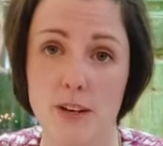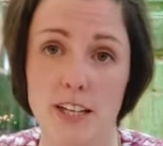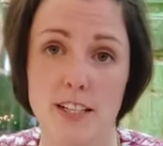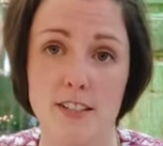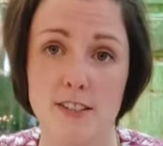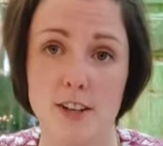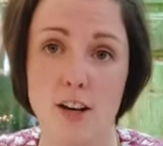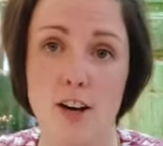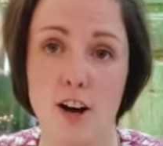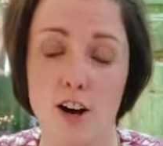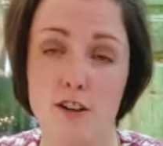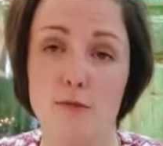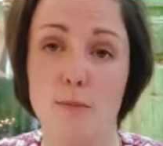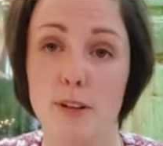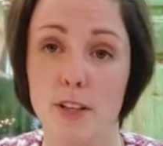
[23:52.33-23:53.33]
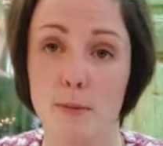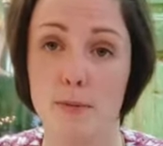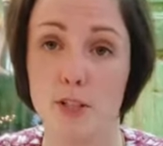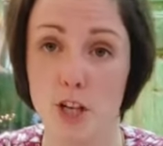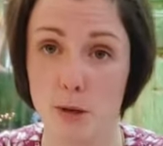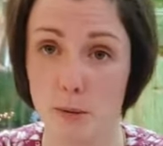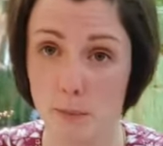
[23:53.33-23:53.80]
is start off with the
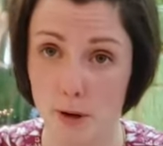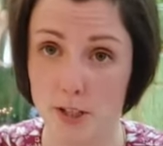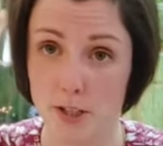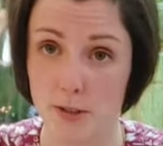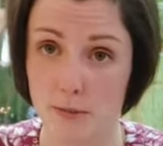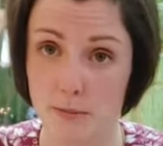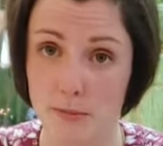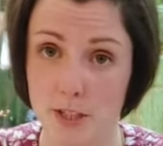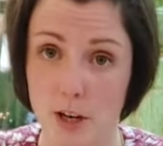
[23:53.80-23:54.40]
pyjama bottoms.